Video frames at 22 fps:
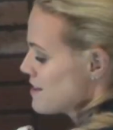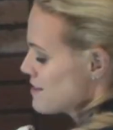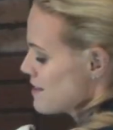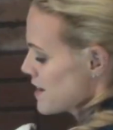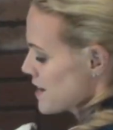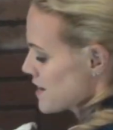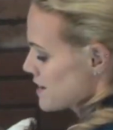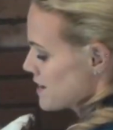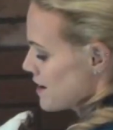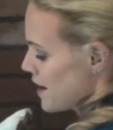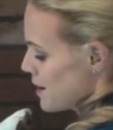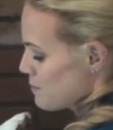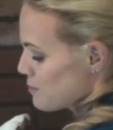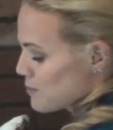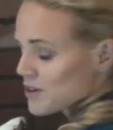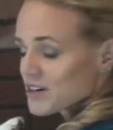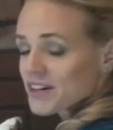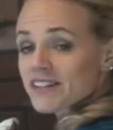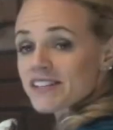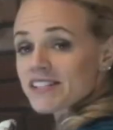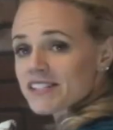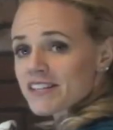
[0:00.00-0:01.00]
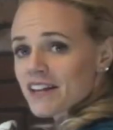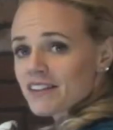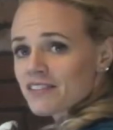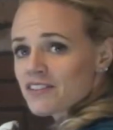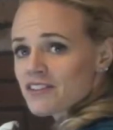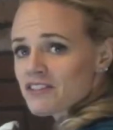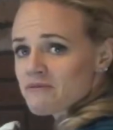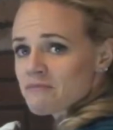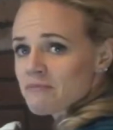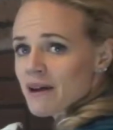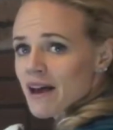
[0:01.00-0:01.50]
They can
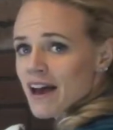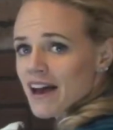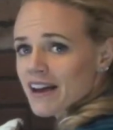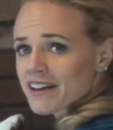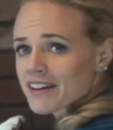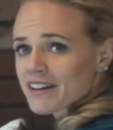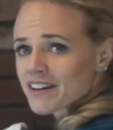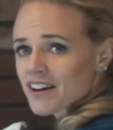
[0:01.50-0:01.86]
hyperextend their back,